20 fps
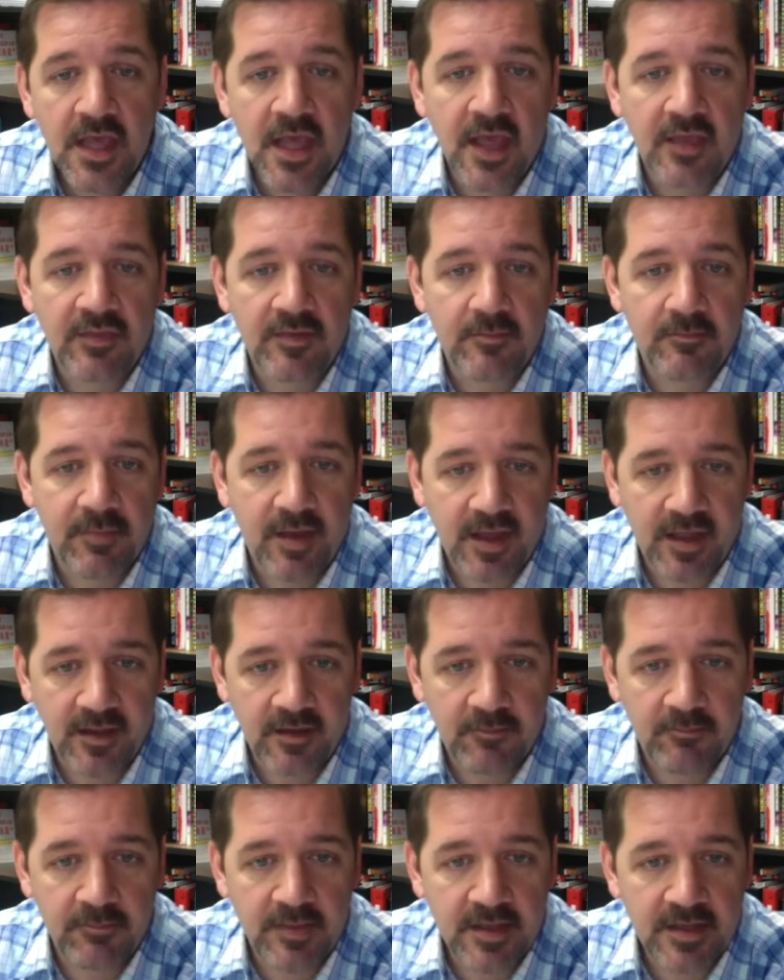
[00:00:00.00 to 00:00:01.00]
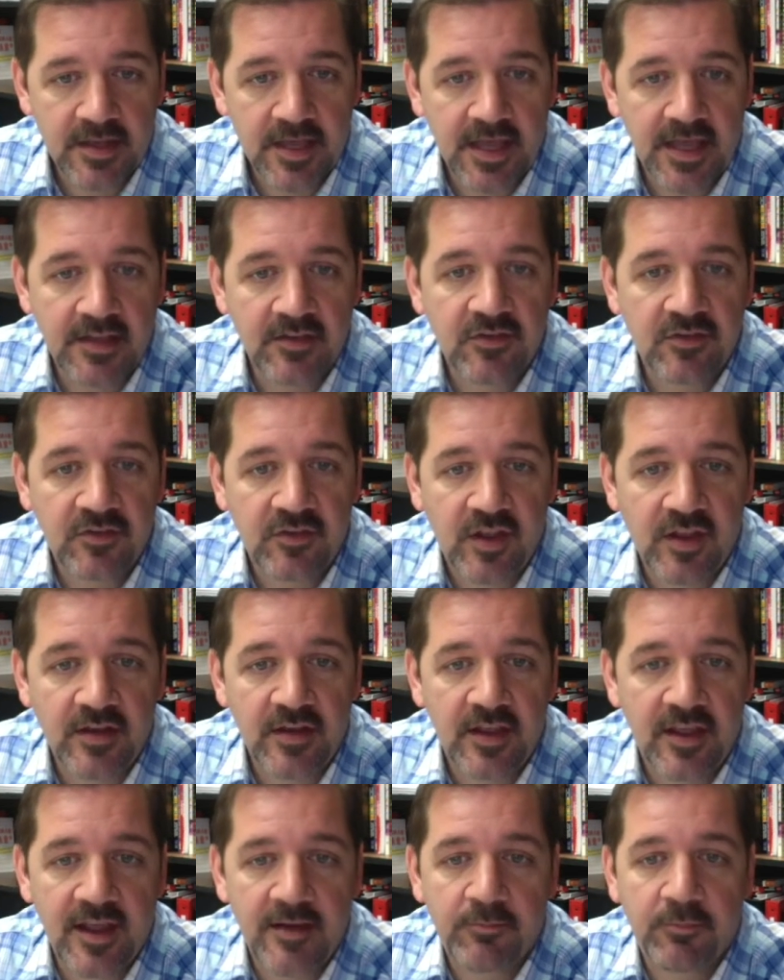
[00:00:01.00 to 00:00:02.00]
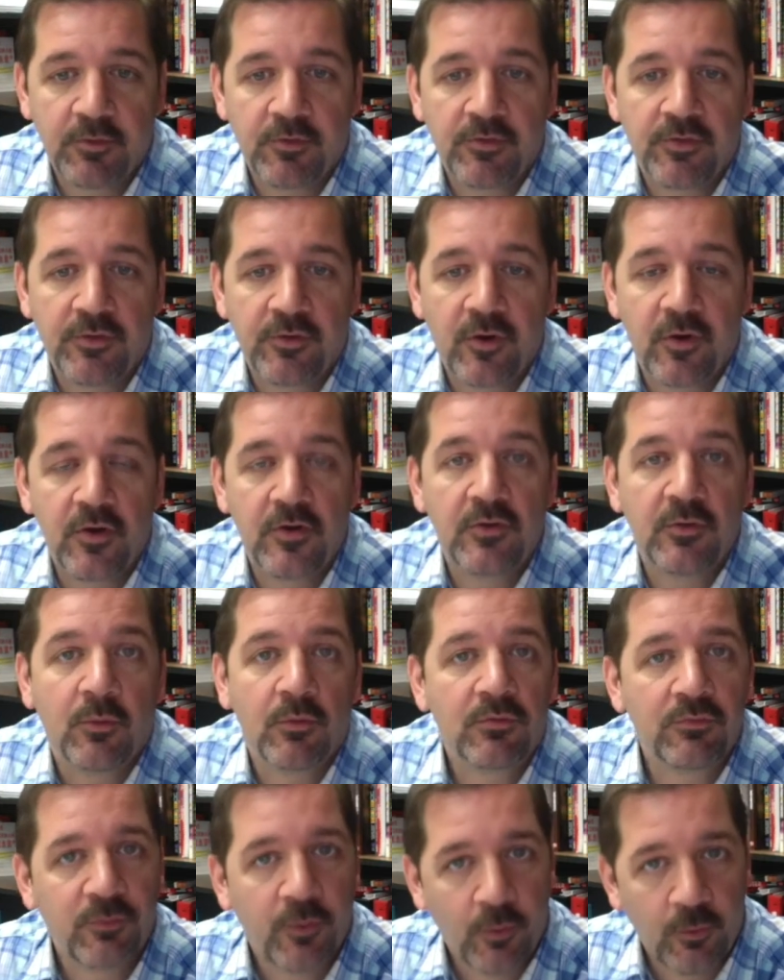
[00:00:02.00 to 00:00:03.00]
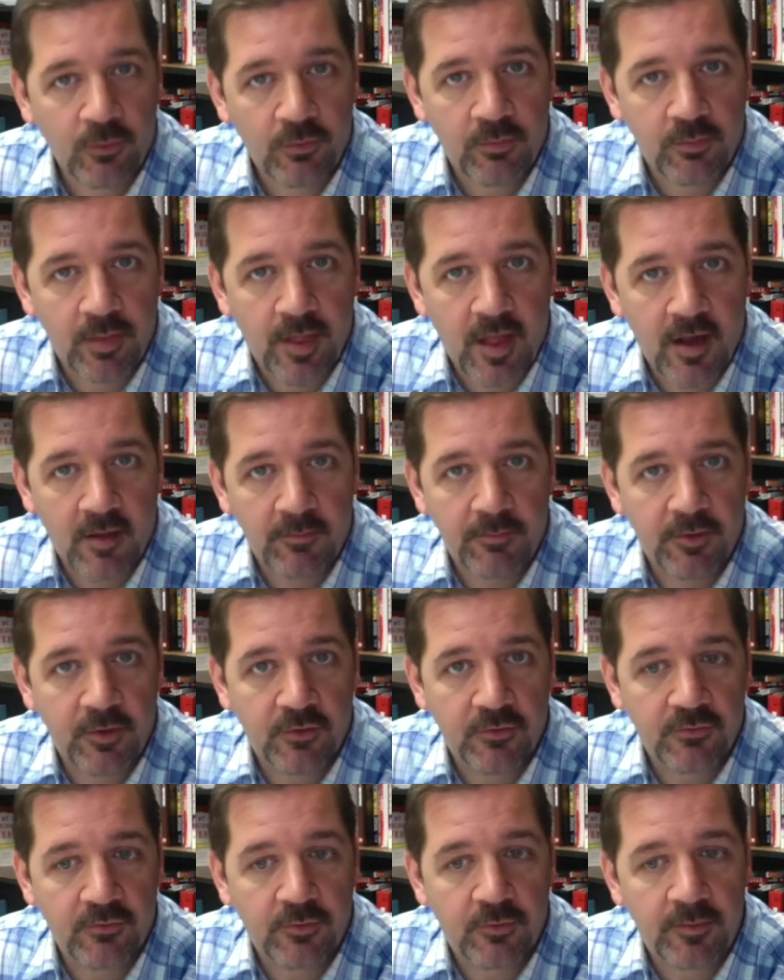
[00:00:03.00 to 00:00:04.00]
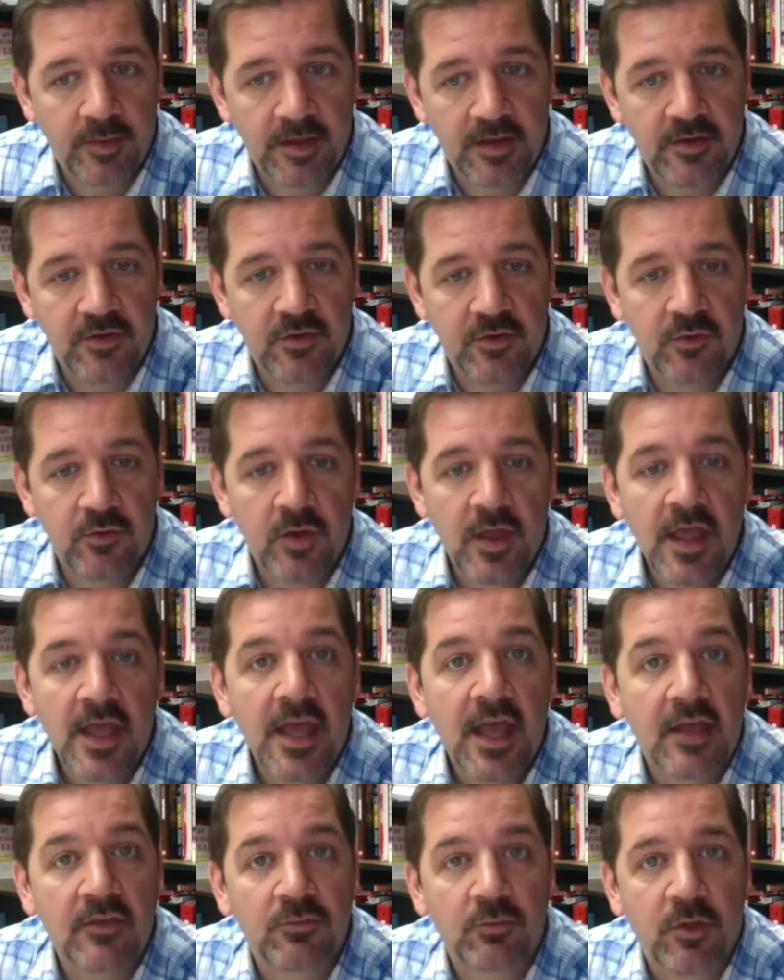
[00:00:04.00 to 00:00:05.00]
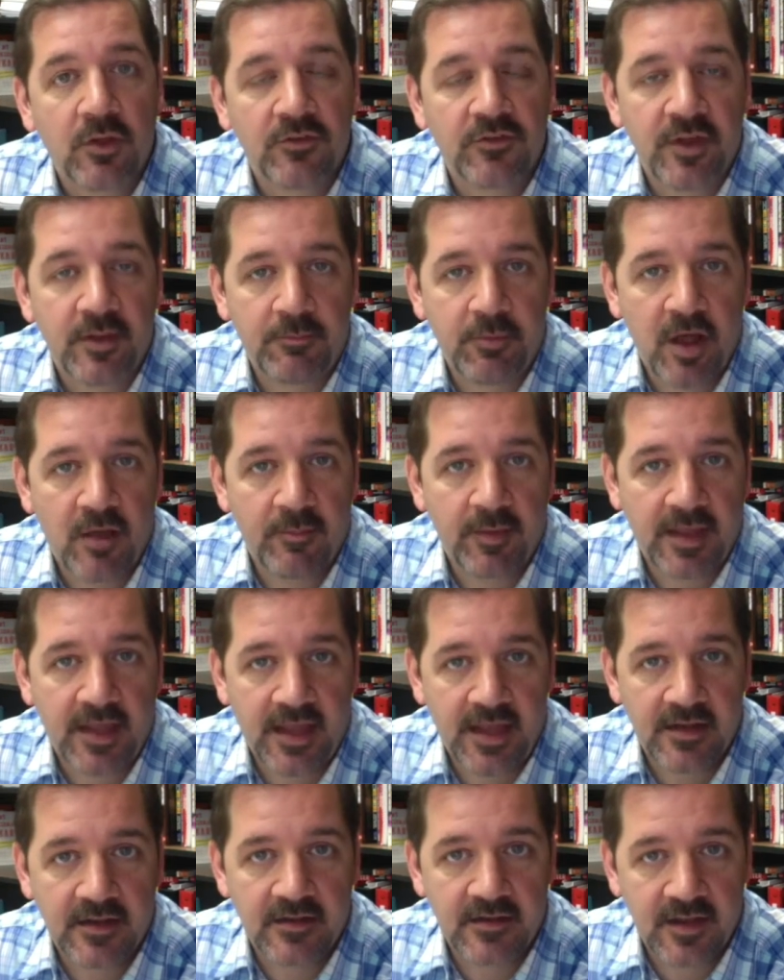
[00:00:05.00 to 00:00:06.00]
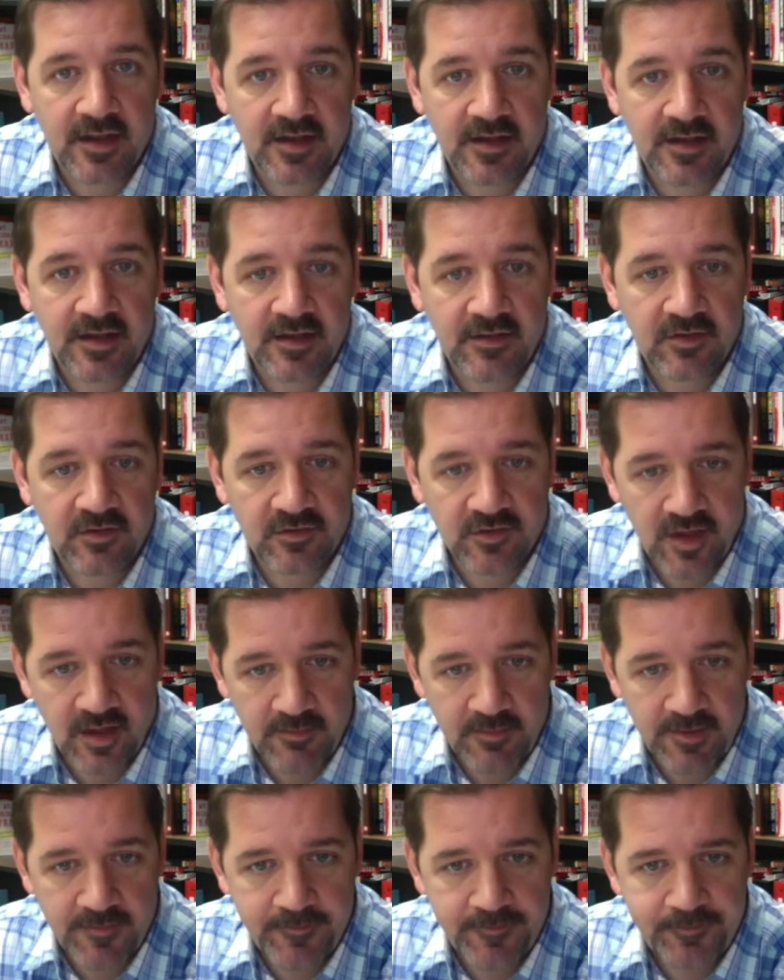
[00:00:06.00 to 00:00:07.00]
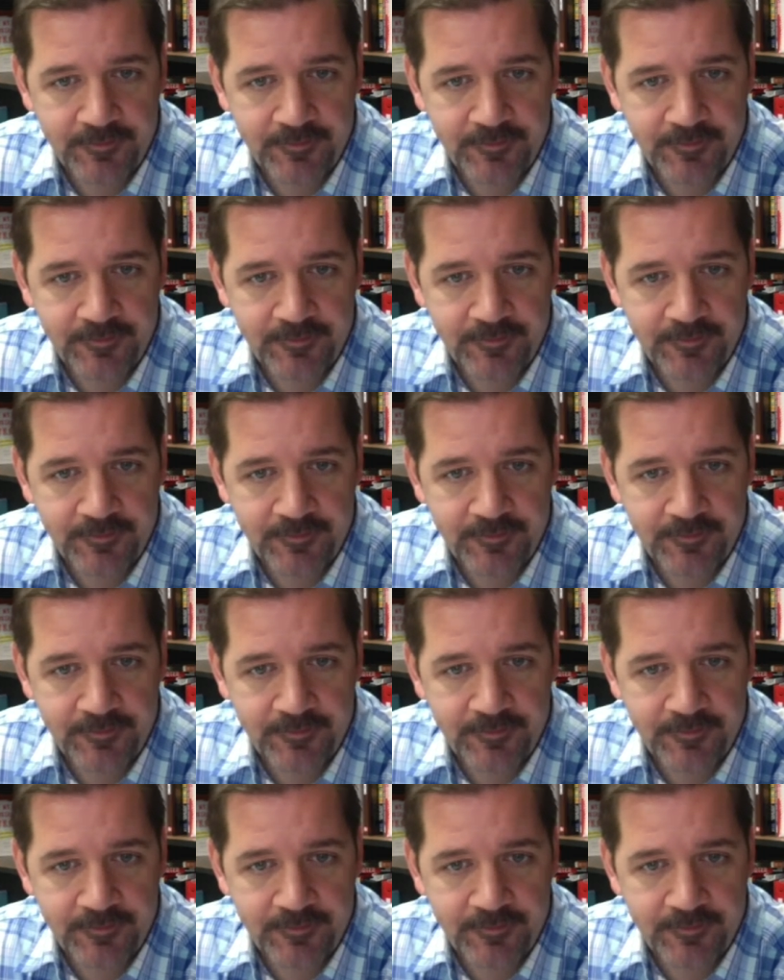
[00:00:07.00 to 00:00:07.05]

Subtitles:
And then by midnight, Sunday, April 3rd, your fourth blog post will be due, as well as that propaganda techniques assignment.